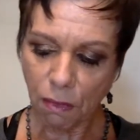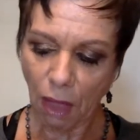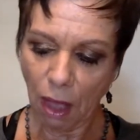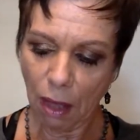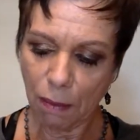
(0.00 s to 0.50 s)

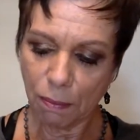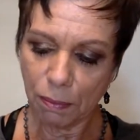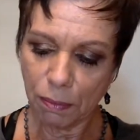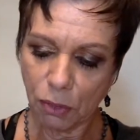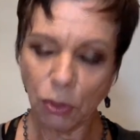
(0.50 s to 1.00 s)

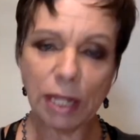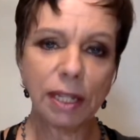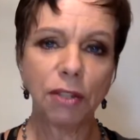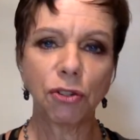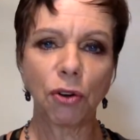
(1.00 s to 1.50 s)
let's
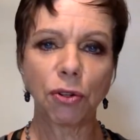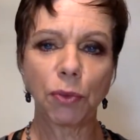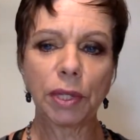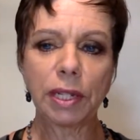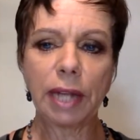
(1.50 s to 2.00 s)
get started
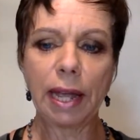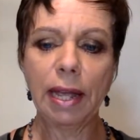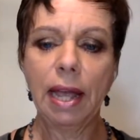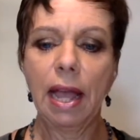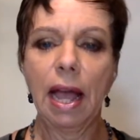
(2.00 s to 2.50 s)
with
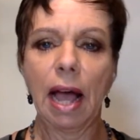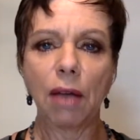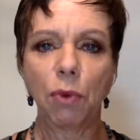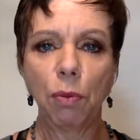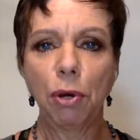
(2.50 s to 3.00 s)
today. I
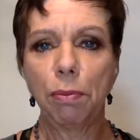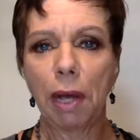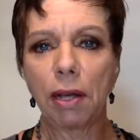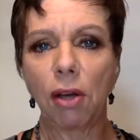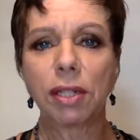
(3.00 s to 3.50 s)
will put my
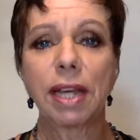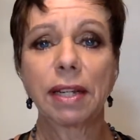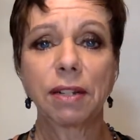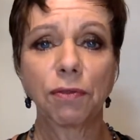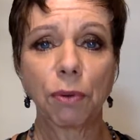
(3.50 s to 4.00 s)

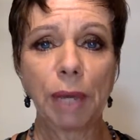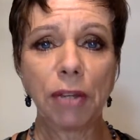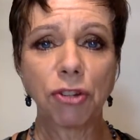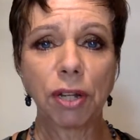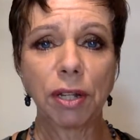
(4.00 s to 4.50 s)
contact
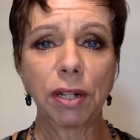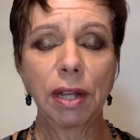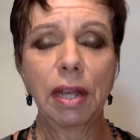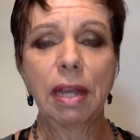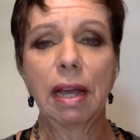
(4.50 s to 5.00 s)
information
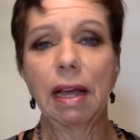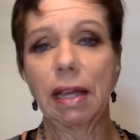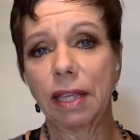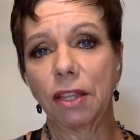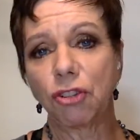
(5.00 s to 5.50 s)

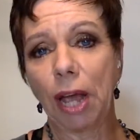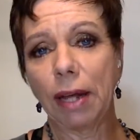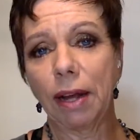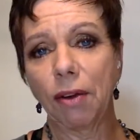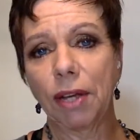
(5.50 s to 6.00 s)
in the chat
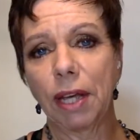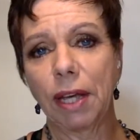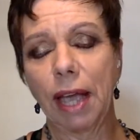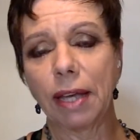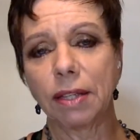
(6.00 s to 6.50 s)
area
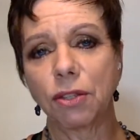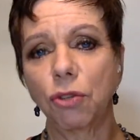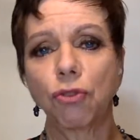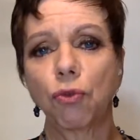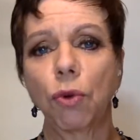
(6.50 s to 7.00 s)
as
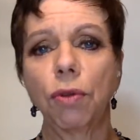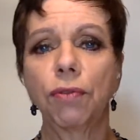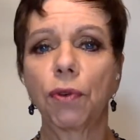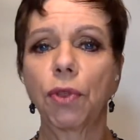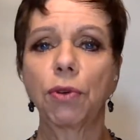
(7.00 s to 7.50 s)
usual.
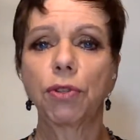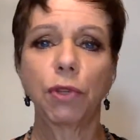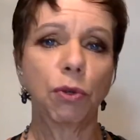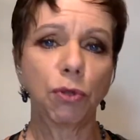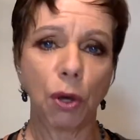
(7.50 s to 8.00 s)
For those of
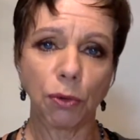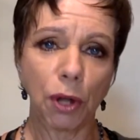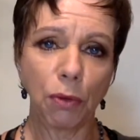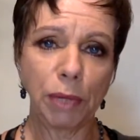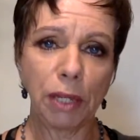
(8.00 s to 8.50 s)
you who don't
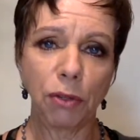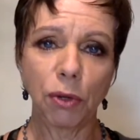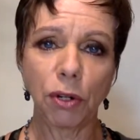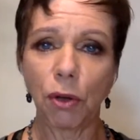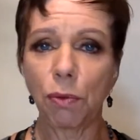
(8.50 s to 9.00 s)
know me, you
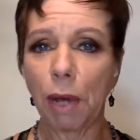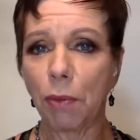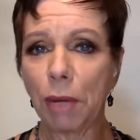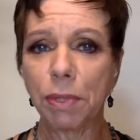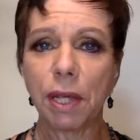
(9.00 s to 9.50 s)
can go to my
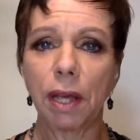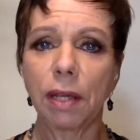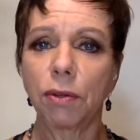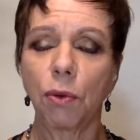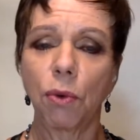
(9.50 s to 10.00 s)

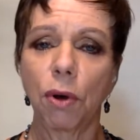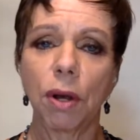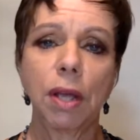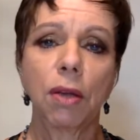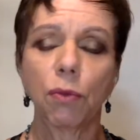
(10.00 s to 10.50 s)
website or
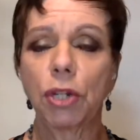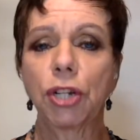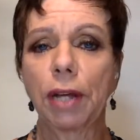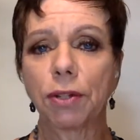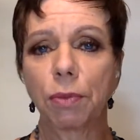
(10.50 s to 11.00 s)
reach
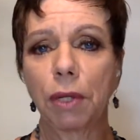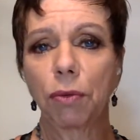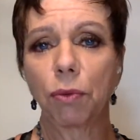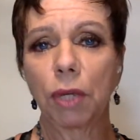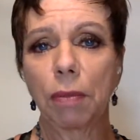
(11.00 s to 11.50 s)
out to me
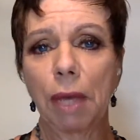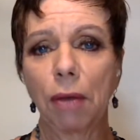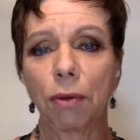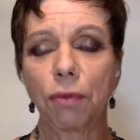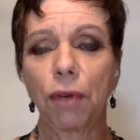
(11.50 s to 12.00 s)
through email
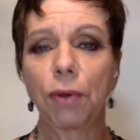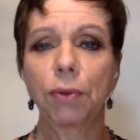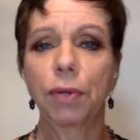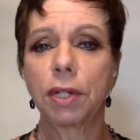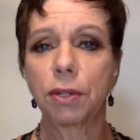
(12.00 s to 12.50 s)
or
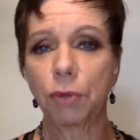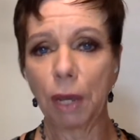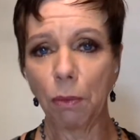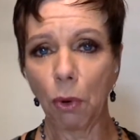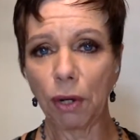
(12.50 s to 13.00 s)
phone to get
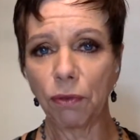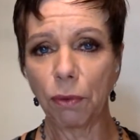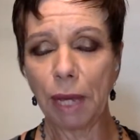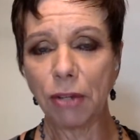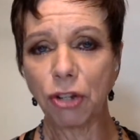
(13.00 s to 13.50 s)
more
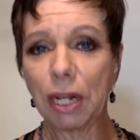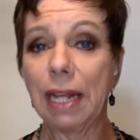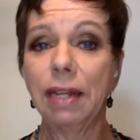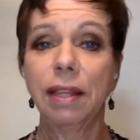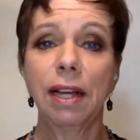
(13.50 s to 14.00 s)
information.
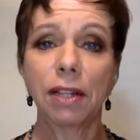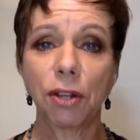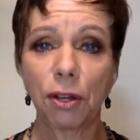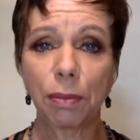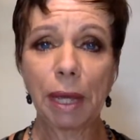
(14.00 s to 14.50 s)
Anything I
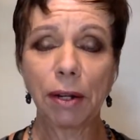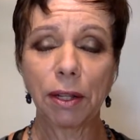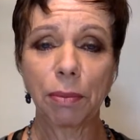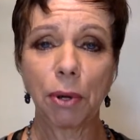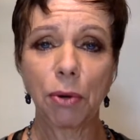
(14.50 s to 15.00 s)
talk about on
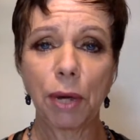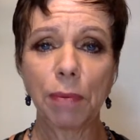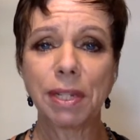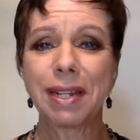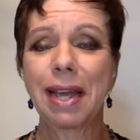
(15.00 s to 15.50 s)
the program
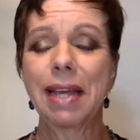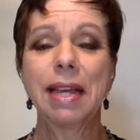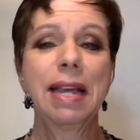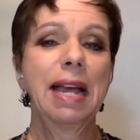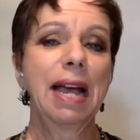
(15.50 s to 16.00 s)
today,
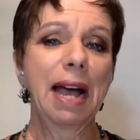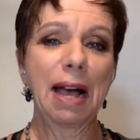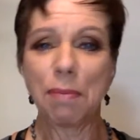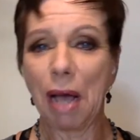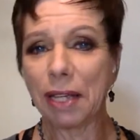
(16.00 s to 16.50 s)

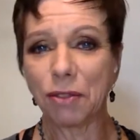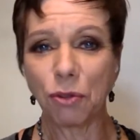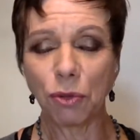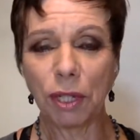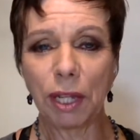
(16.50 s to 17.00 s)
I can
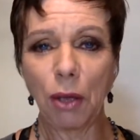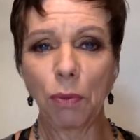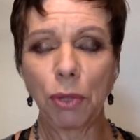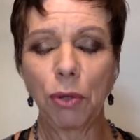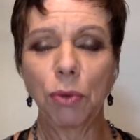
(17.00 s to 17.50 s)
certainly
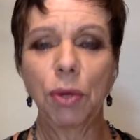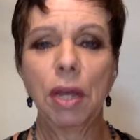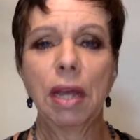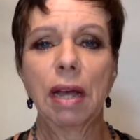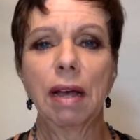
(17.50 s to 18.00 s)
help you
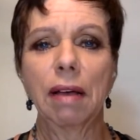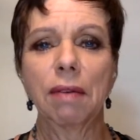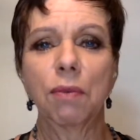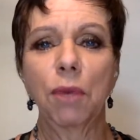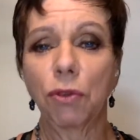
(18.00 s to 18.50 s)

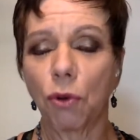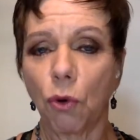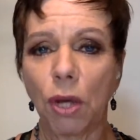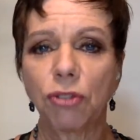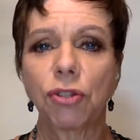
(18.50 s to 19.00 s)
with your
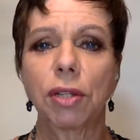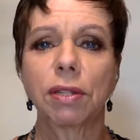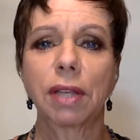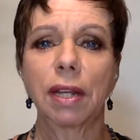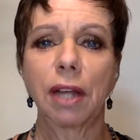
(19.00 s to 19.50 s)

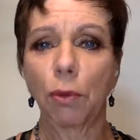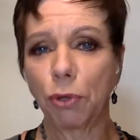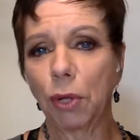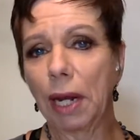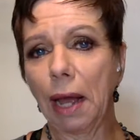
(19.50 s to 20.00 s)
questions and help
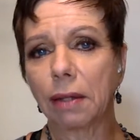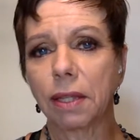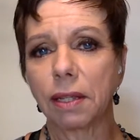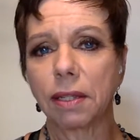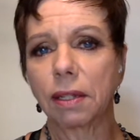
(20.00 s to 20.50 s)
you get
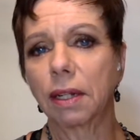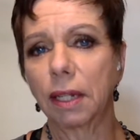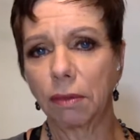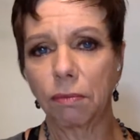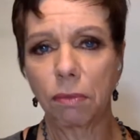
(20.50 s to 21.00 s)
access to
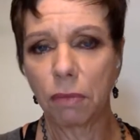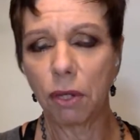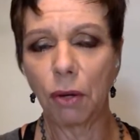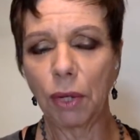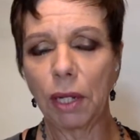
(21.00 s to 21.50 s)

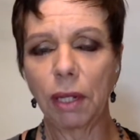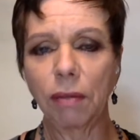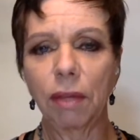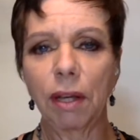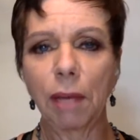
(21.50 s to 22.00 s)

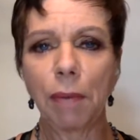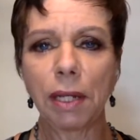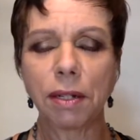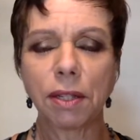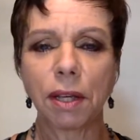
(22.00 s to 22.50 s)
anything I might
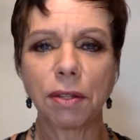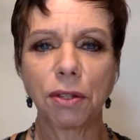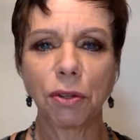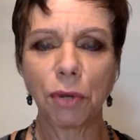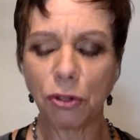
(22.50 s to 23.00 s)
discuss
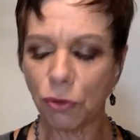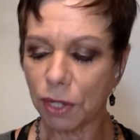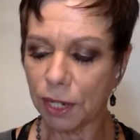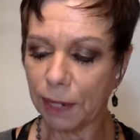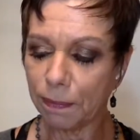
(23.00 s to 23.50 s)
that you're
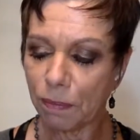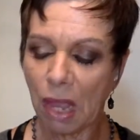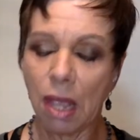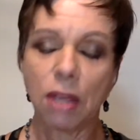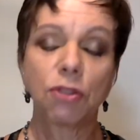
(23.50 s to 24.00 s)
interested in.
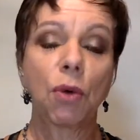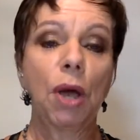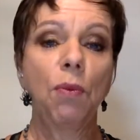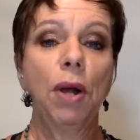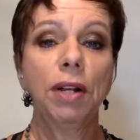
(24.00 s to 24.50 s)
So I
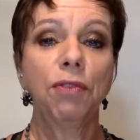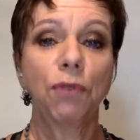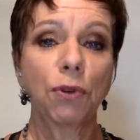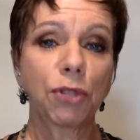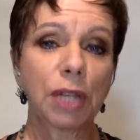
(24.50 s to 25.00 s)
wanted to
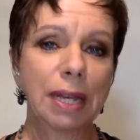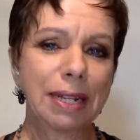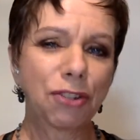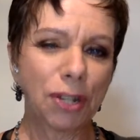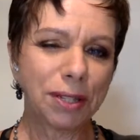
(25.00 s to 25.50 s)
first
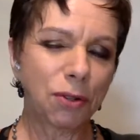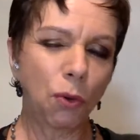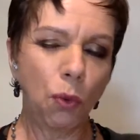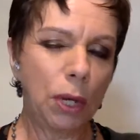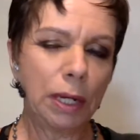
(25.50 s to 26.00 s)
just
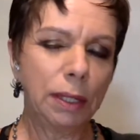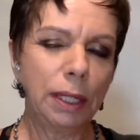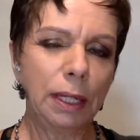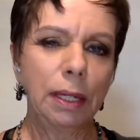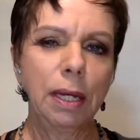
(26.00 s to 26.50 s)

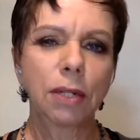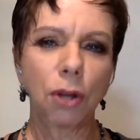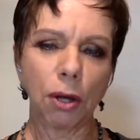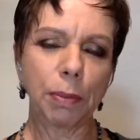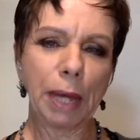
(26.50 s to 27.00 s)
quickly
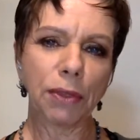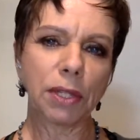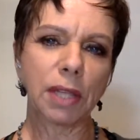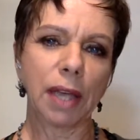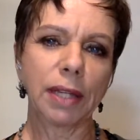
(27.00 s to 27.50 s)
talk about the
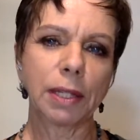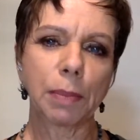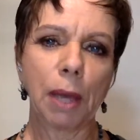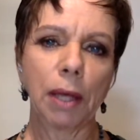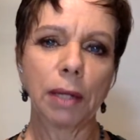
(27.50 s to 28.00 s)
science
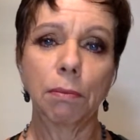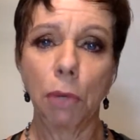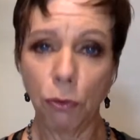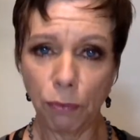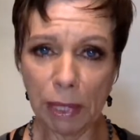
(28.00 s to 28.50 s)
behind
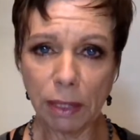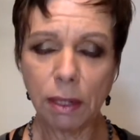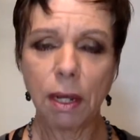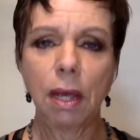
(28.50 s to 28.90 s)
movement.